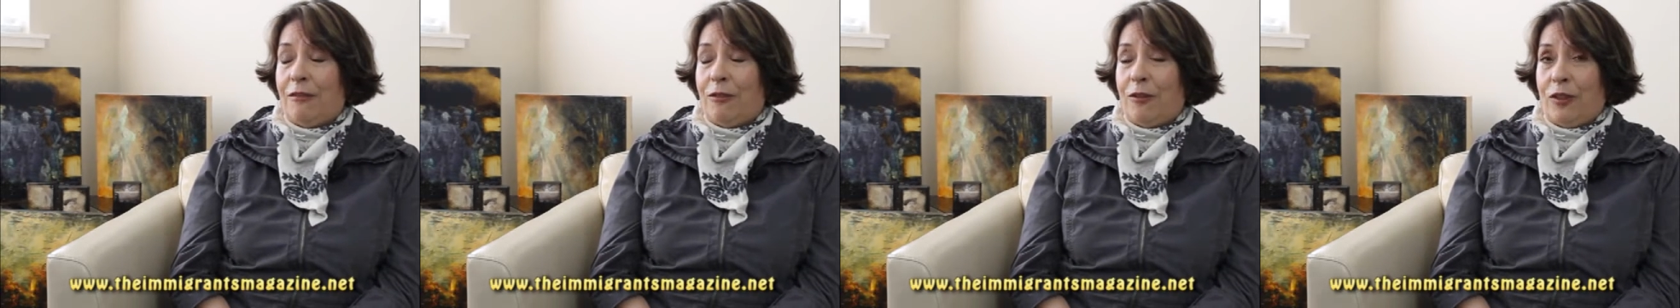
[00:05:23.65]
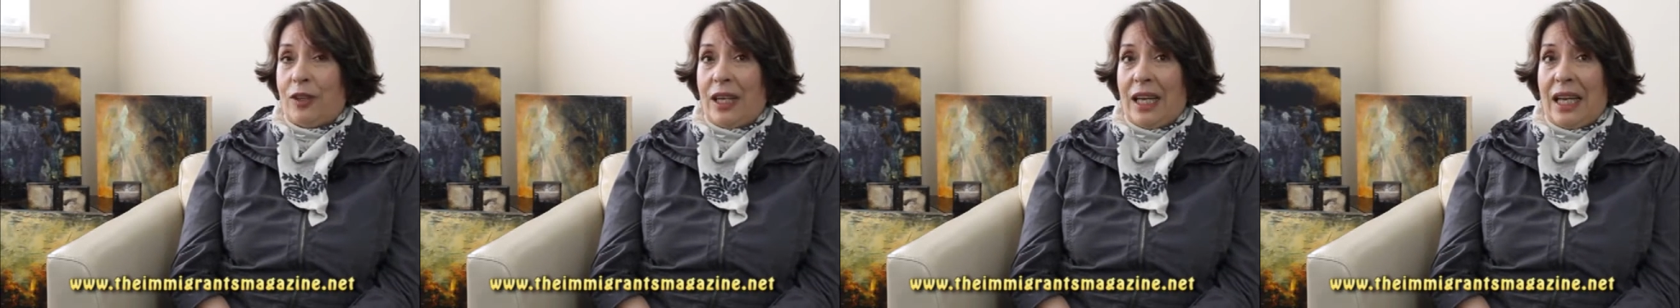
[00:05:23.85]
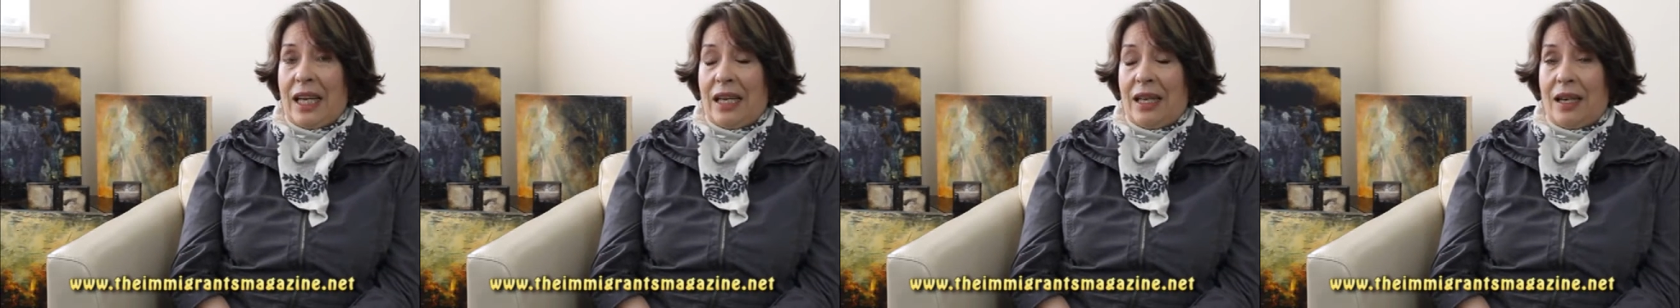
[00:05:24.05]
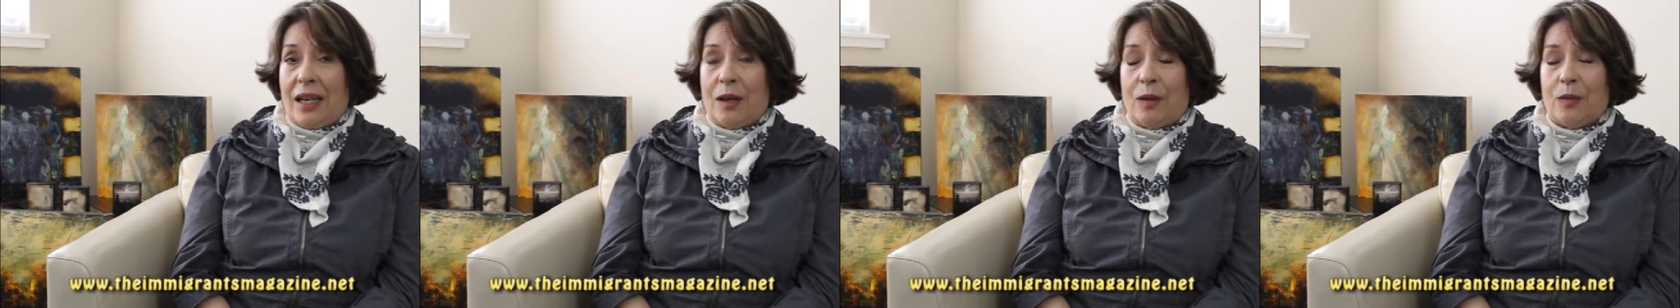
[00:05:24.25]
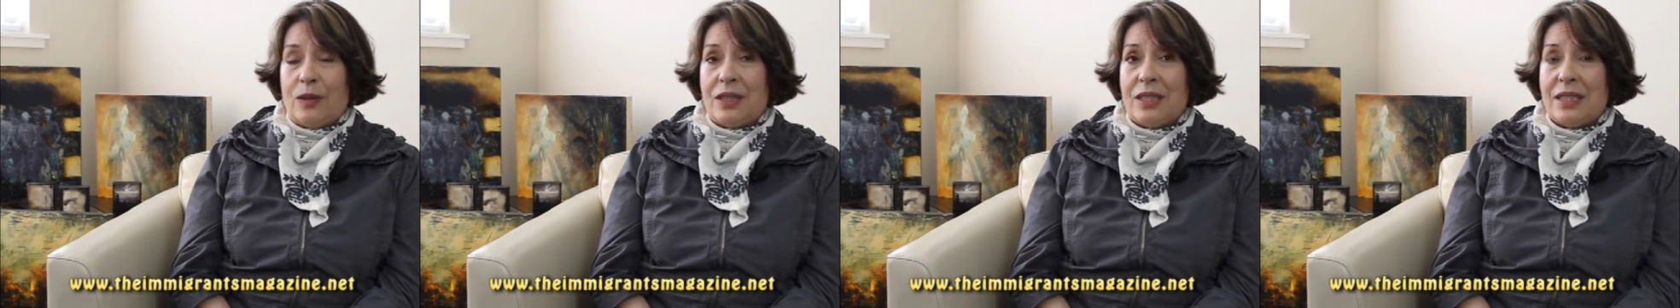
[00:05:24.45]
for 8
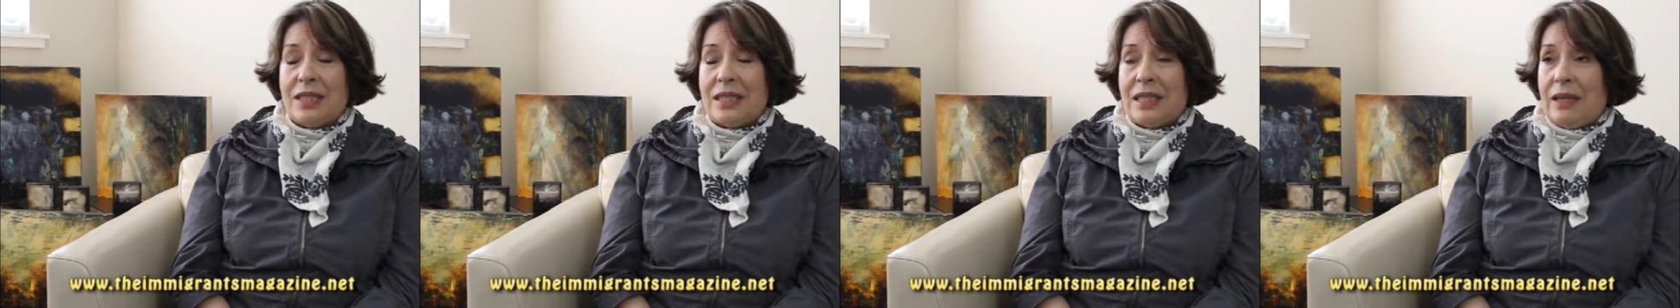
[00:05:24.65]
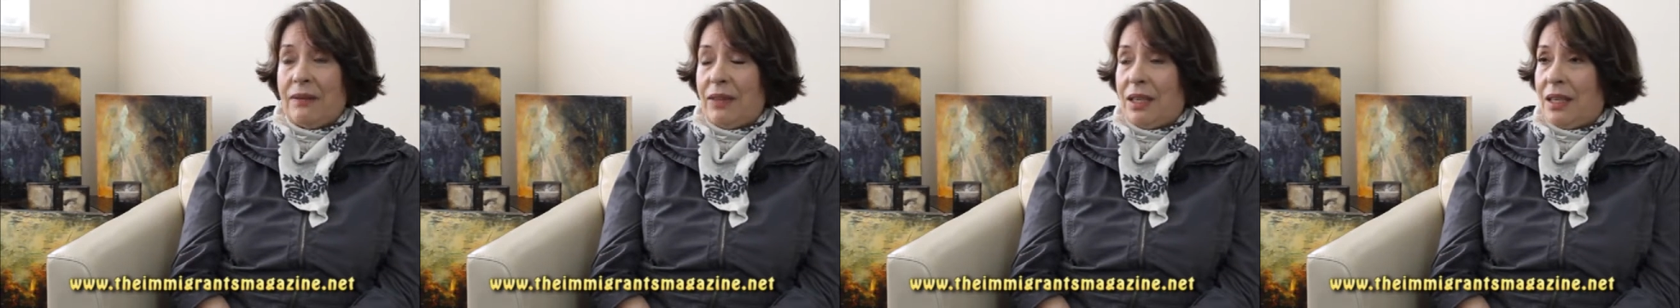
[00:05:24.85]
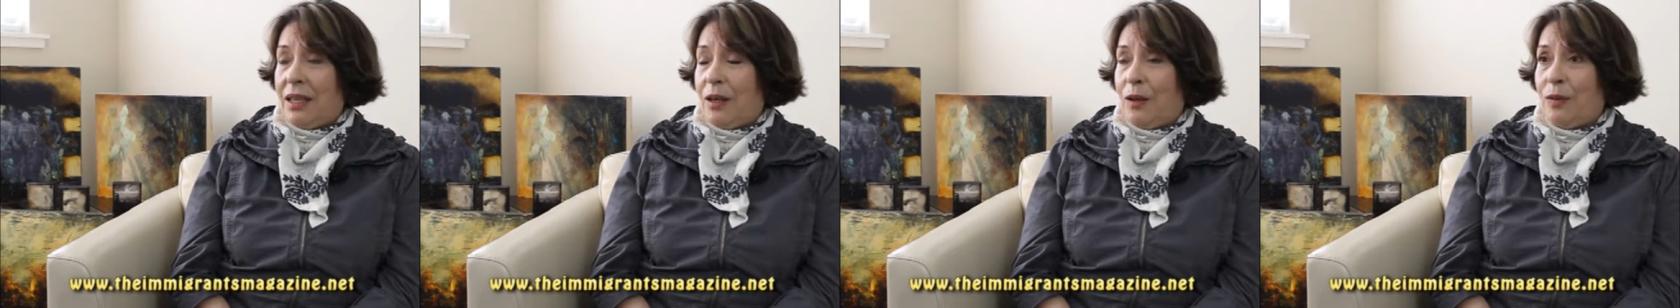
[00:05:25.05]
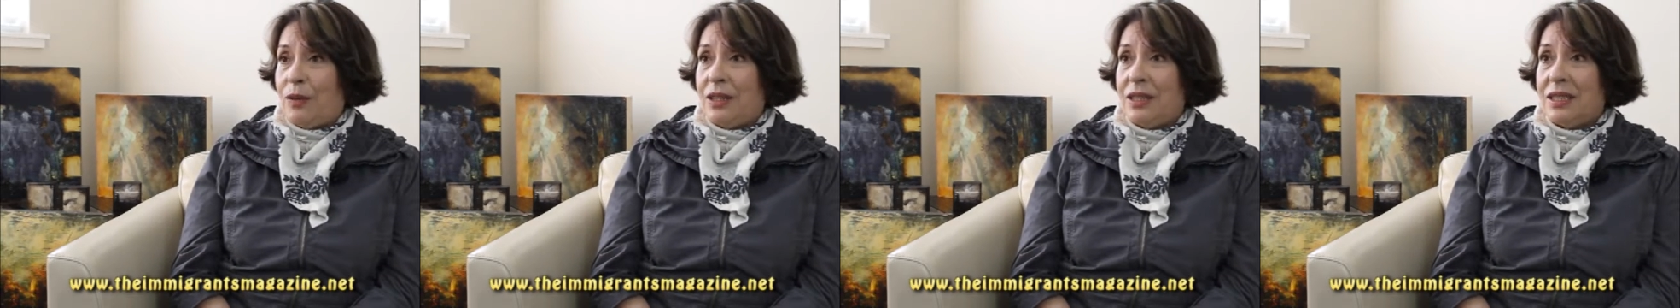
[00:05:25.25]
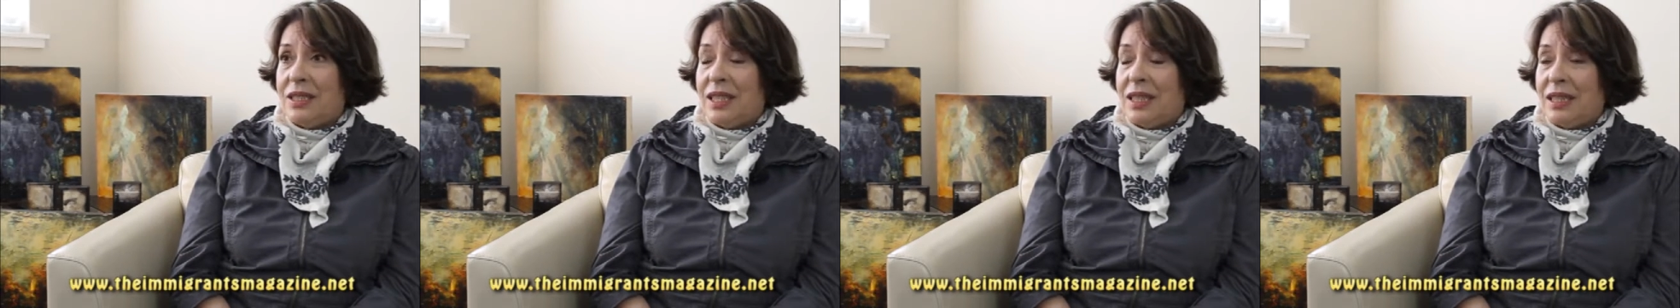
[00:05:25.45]
hours, 7
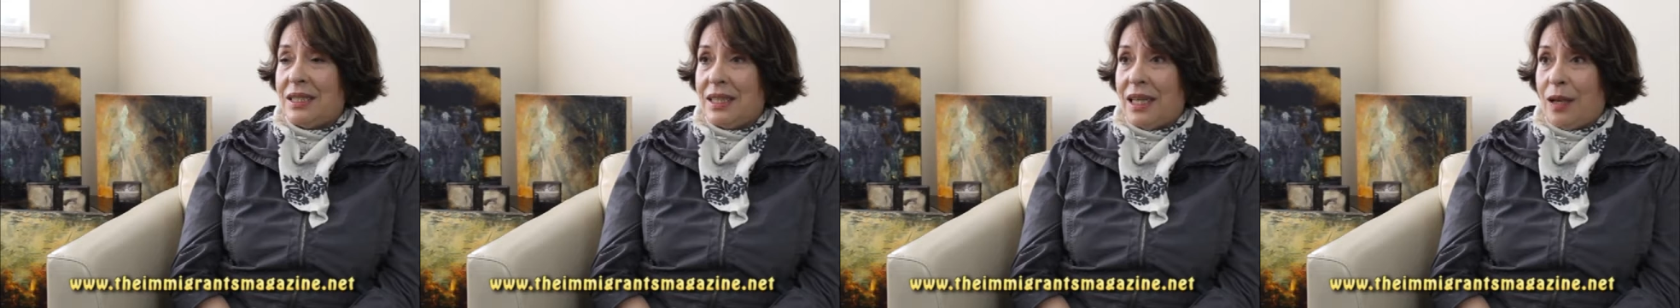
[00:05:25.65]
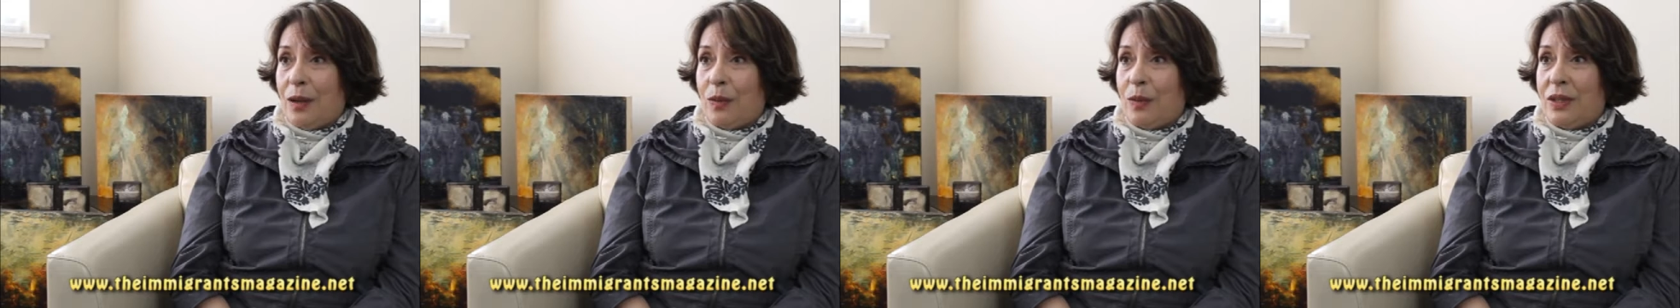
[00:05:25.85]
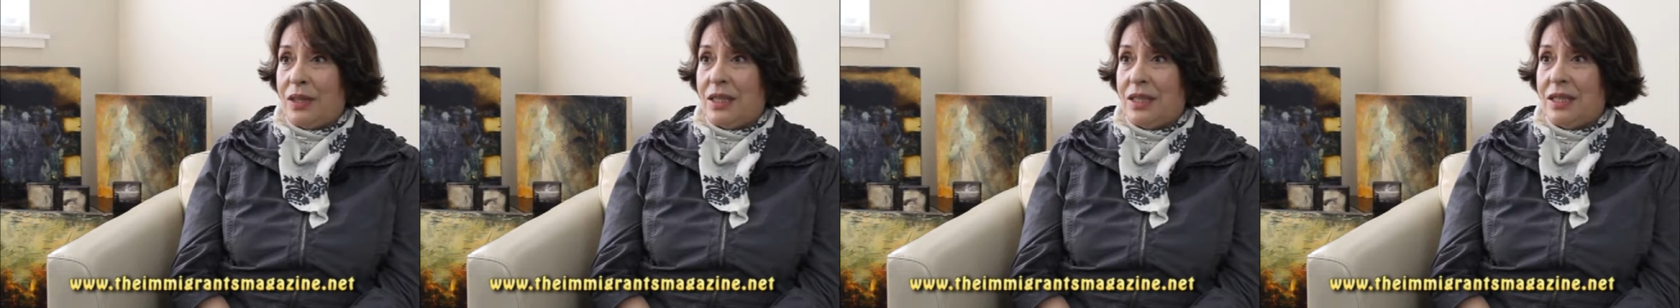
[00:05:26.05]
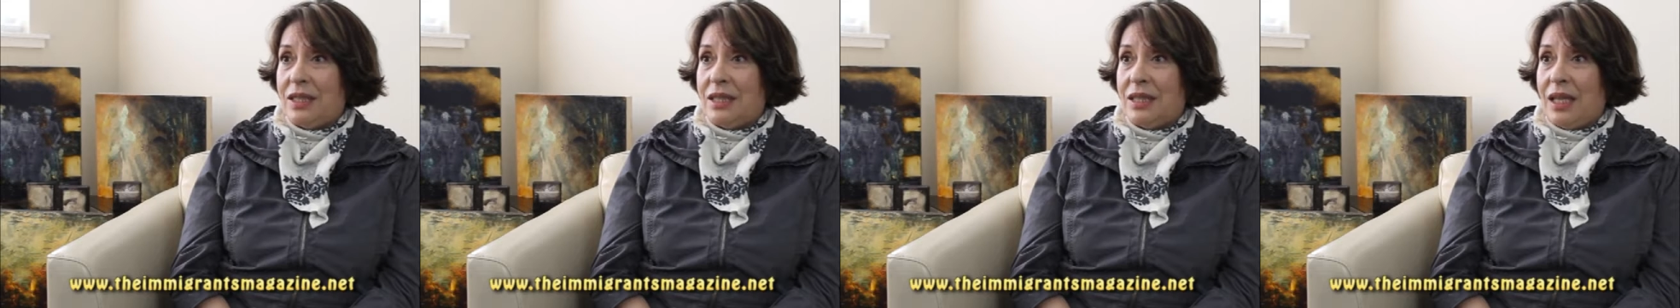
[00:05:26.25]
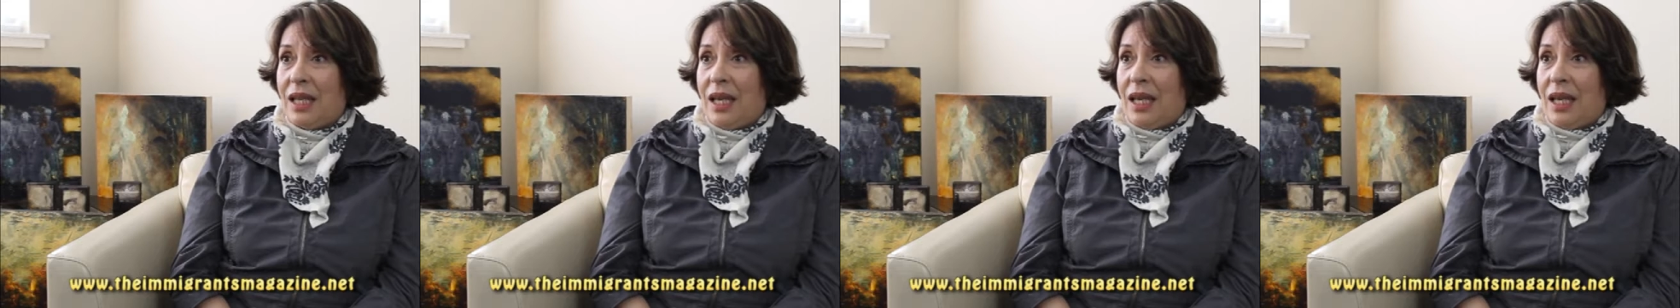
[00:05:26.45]
hours, 6 hours.